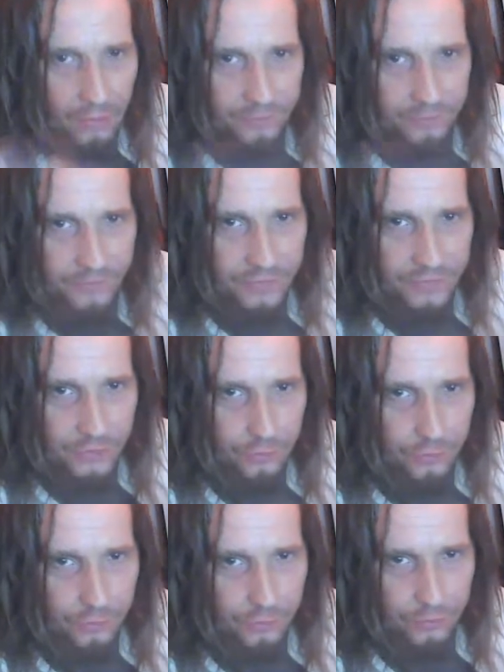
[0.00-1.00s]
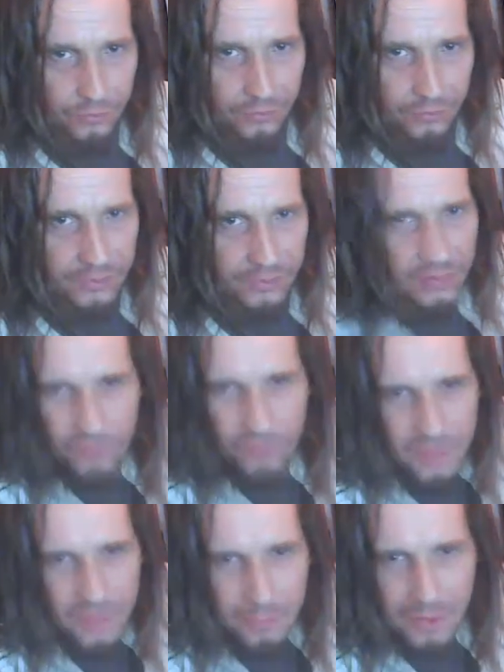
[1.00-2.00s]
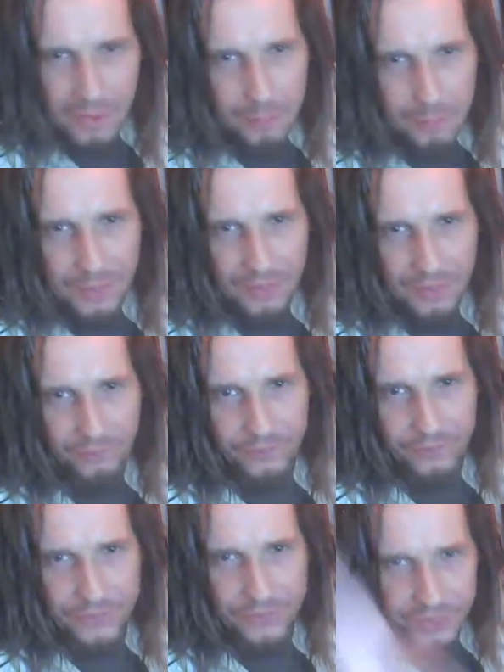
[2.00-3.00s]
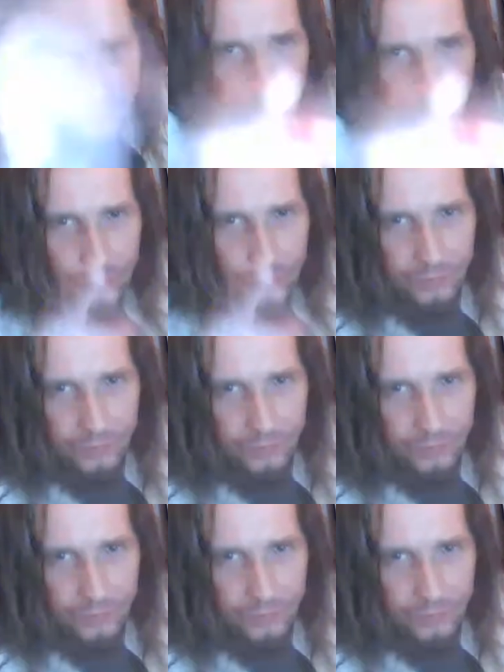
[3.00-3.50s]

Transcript: of the two, did it really make a big difference to you